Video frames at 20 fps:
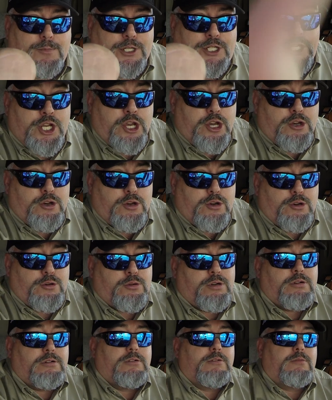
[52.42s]
with
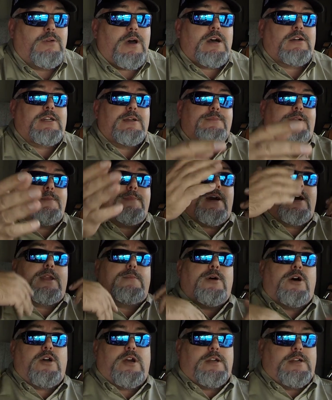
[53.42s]
you. Welcome, come on
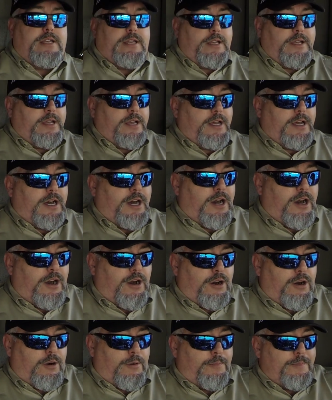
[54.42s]
aboard.
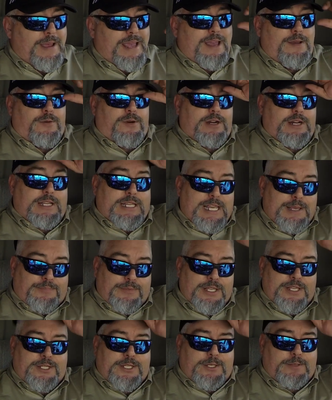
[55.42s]
Oh man, we're gonna keep
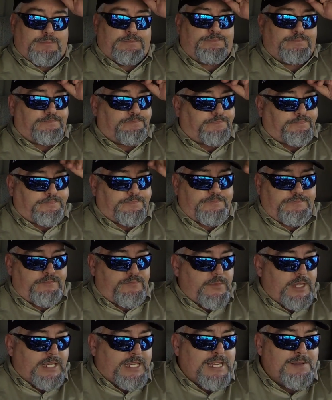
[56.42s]
this
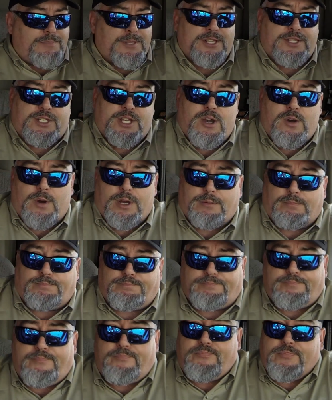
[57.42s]
going.
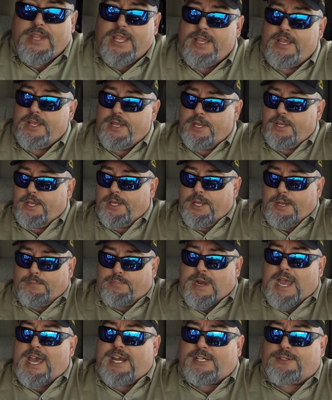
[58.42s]

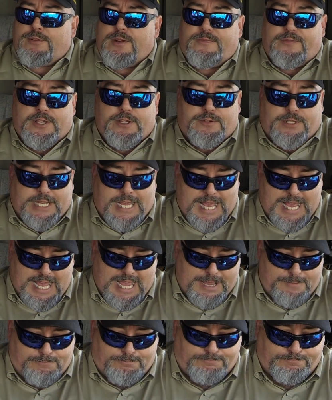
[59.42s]
Product review
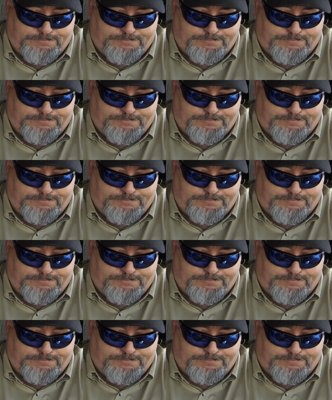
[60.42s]
time.